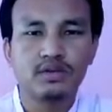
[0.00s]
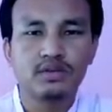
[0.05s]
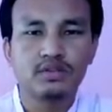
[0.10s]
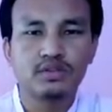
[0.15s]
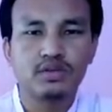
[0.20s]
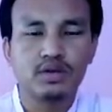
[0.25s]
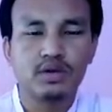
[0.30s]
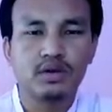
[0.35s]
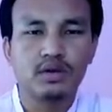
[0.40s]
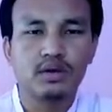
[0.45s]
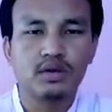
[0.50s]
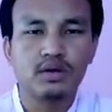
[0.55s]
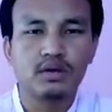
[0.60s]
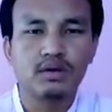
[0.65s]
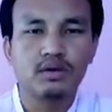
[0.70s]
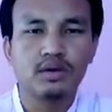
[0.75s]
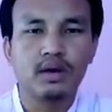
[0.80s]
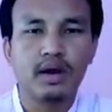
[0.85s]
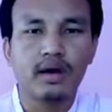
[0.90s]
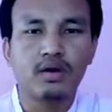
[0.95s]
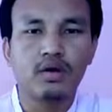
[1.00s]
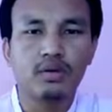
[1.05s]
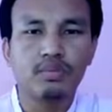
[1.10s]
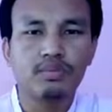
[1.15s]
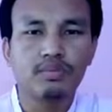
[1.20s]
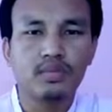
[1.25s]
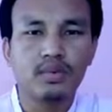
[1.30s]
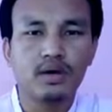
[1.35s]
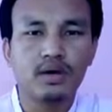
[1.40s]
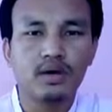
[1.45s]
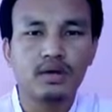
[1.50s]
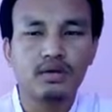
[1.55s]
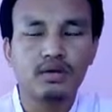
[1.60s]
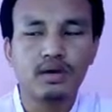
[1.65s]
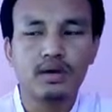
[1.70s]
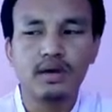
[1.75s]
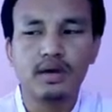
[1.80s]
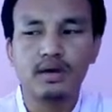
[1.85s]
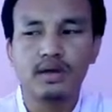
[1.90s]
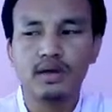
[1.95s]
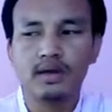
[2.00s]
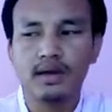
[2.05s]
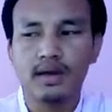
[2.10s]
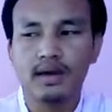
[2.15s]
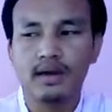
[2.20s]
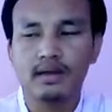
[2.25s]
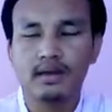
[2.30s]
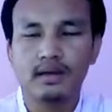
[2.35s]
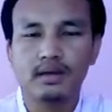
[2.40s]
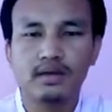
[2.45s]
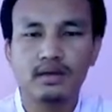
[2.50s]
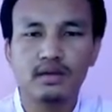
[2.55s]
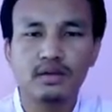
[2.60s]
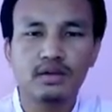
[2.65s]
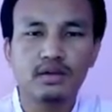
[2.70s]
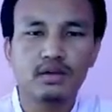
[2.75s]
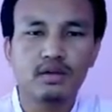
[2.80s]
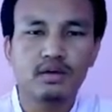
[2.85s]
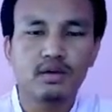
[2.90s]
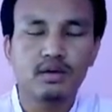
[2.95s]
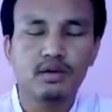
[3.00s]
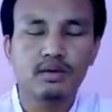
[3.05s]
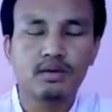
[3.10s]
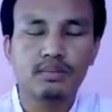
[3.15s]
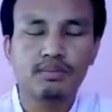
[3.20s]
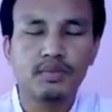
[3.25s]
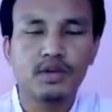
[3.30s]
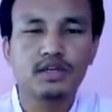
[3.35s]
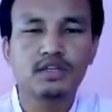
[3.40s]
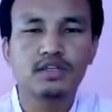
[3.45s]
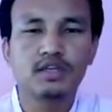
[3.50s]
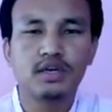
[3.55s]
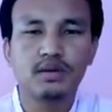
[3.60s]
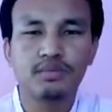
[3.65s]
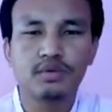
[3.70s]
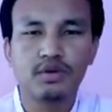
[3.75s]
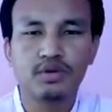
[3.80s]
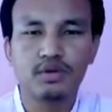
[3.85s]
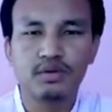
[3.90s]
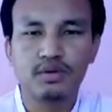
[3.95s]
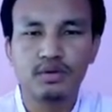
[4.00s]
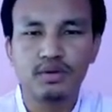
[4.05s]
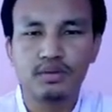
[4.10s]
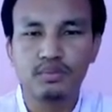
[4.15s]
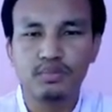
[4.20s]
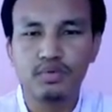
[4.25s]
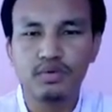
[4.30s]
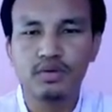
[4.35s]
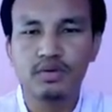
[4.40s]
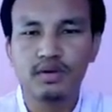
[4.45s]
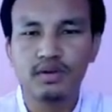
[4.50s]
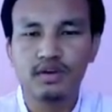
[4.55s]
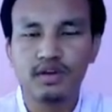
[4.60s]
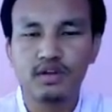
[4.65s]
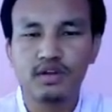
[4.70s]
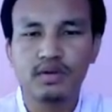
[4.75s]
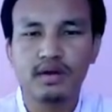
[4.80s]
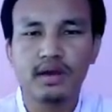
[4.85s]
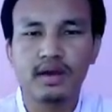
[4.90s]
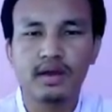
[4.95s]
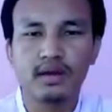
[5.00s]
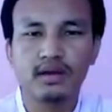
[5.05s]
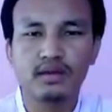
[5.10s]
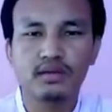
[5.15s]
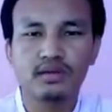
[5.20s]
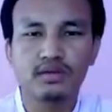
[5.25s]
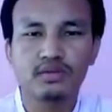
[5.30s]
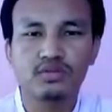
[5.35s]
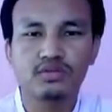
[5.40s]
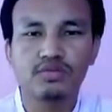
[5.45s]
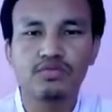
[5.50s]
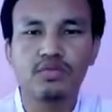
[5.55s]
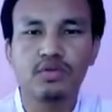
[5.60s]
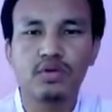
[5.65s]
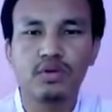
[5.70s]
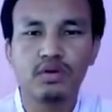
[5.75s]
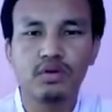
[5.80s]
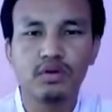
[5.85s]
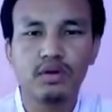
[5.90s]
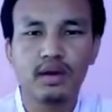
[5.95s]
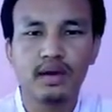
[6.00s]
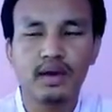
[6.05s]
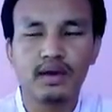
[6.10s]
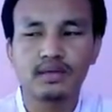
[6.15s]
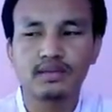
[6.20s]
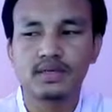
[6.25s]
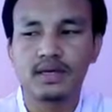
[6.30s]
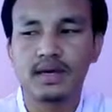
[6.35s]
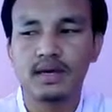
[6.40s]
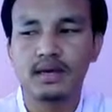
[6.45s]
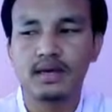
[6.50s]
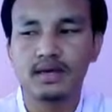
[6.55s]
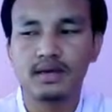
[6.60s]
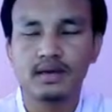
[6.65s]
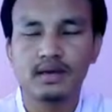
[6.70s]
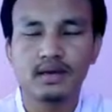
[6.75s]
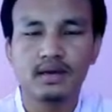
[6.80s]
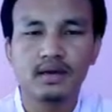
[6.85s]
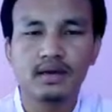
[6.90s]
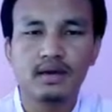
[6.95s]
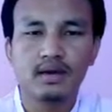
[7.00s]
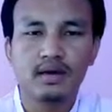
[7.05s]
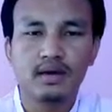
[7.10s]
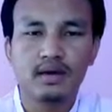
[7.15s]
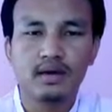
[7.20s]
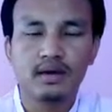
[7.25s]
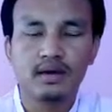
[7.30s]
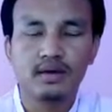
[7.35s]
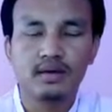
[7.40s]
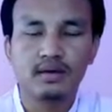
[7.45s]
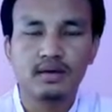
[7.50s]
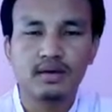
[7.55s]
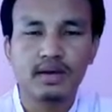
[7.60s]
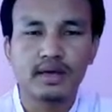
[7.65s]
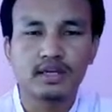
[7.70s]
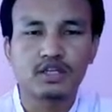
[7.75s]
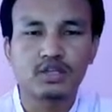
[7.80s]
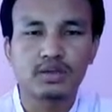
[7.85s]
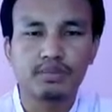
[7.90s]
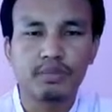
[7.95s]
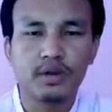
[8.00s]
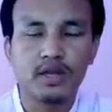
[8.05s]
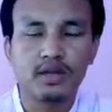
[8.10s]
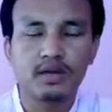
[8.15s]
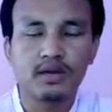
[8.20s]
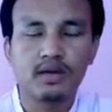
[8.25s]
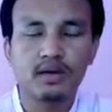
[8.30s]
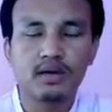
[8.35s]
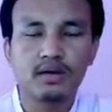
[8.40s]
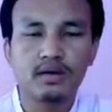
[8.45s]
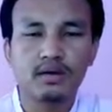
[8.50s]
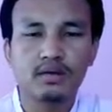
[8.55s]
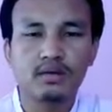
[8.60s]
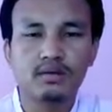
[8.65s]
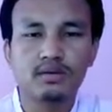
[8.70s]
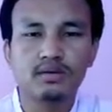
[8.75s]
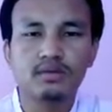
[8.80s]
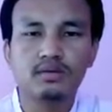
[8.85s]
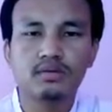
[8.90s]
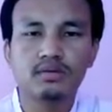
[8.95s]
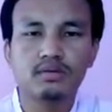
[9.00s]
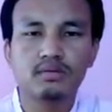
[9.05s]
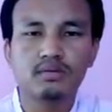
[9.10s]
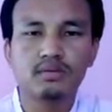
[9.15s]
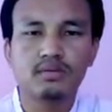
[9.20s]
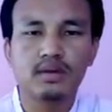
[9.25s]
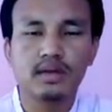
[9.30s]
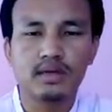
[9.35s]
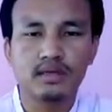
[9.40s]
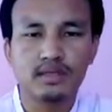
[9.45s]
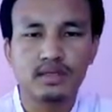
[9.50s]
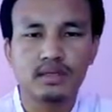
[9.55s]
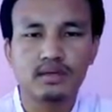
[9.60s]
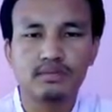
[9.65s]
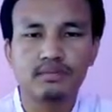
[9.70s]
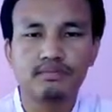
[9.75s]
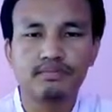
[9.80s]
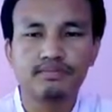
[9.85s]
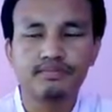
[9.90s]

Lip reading: So I hope you are ready, and please keep your book in your hand to follow as I explain the lesson.